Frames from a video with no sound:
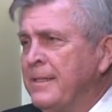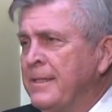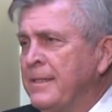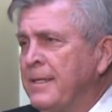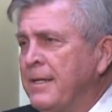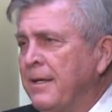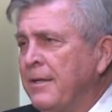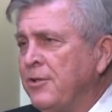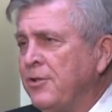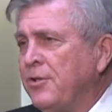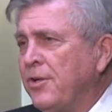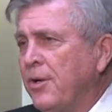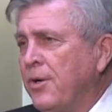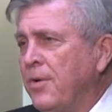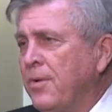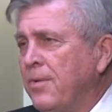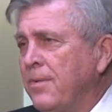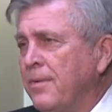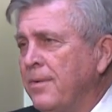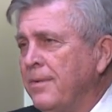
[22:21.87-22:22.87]

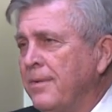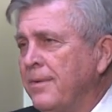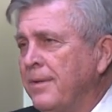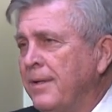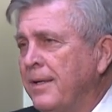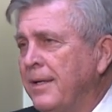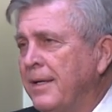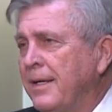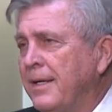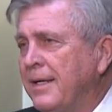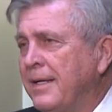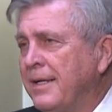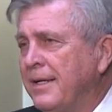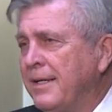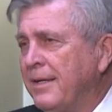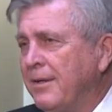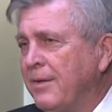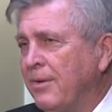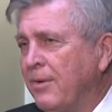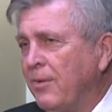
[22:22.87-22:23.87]
So,
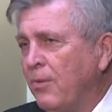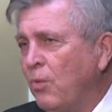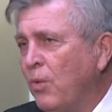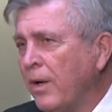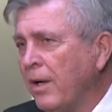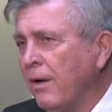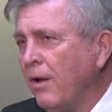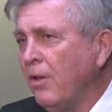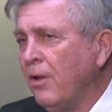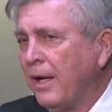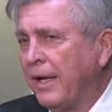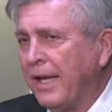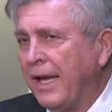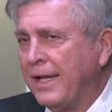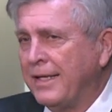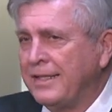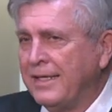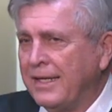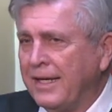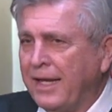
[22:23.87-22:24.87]
we're going to look at
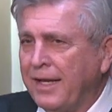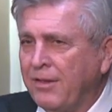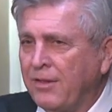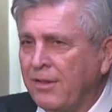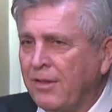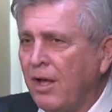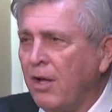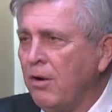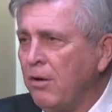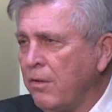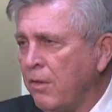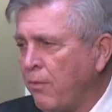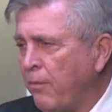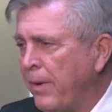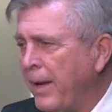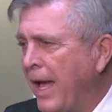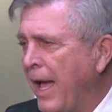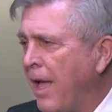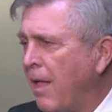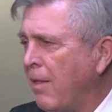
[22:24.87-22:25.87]
tonight not only the
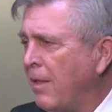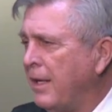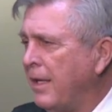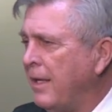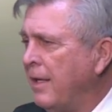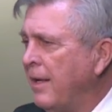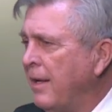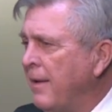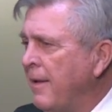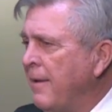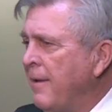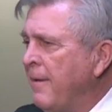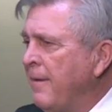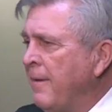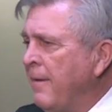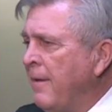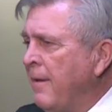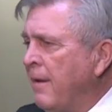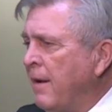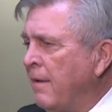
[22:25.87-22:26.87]
reality
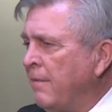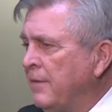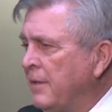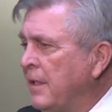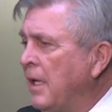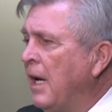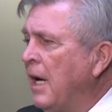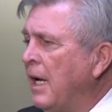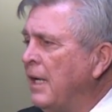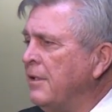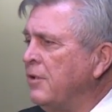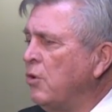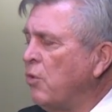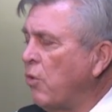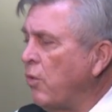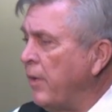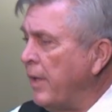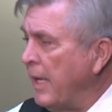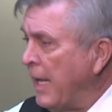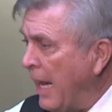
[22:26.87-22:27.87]
of God
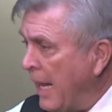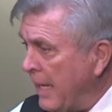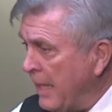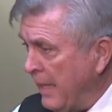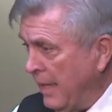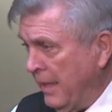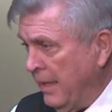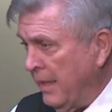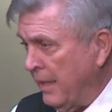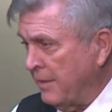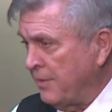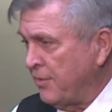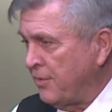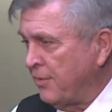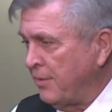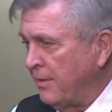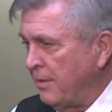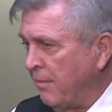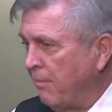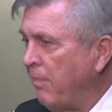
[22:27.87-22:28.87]
creating us.
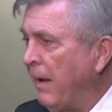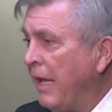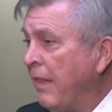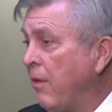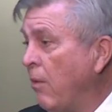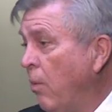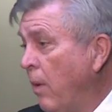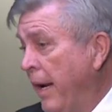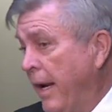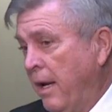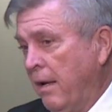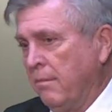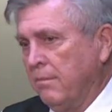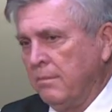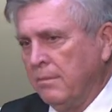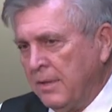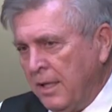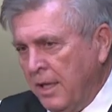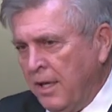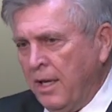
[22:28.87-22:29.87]
By the way,
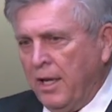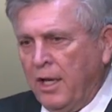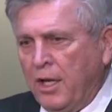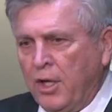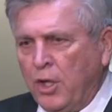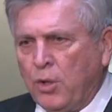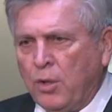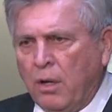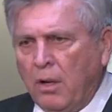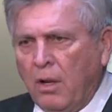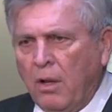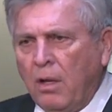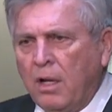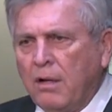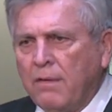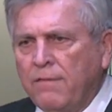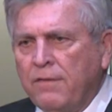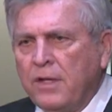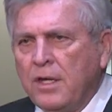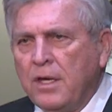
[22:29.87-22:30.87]
you know, a lot
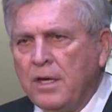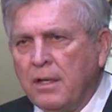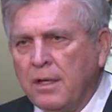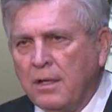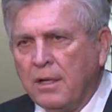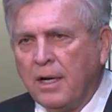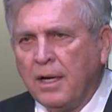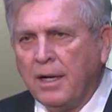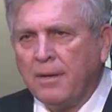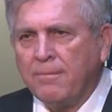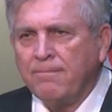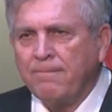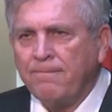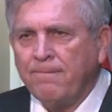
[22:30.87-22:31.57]
of the, um,